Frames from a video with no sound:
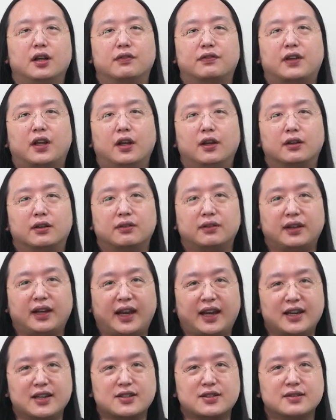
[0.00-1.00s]
of
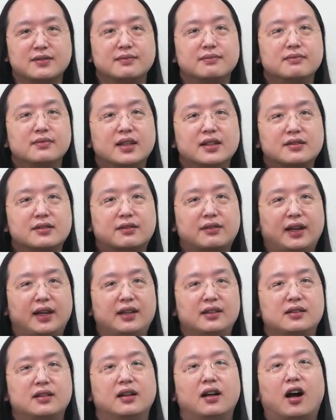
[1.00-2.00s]
co-creation, that's
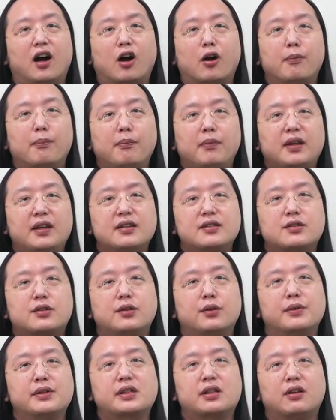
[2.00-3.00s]
great. Our
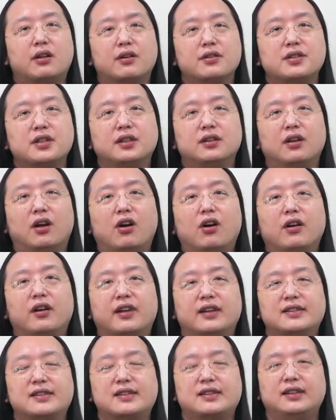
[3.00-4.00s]
ministry was launched in
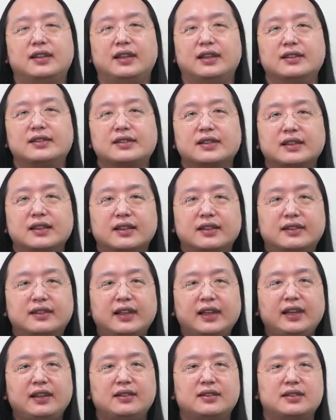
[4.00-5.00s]
August. It's a
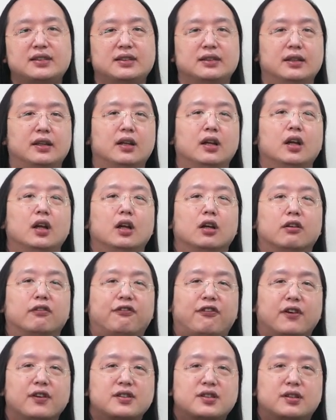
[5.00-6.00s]
date.
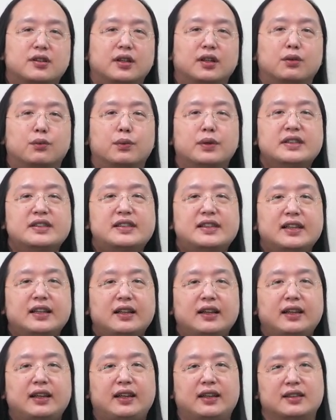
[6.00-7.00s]
Fostering
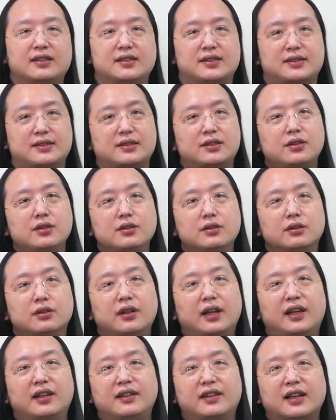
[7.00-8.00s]
resilience
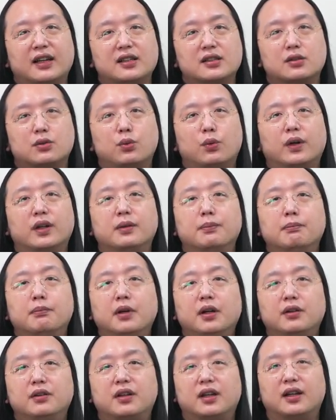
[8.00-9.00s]
too, and that's what
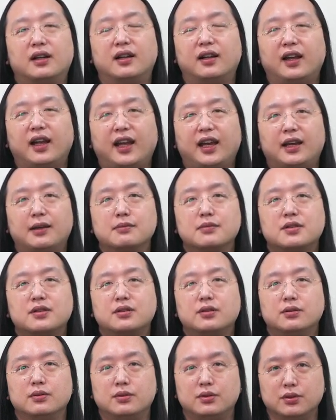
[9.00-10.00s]
MODA aims
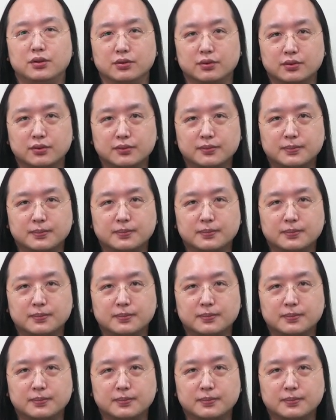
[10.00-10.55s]
to do.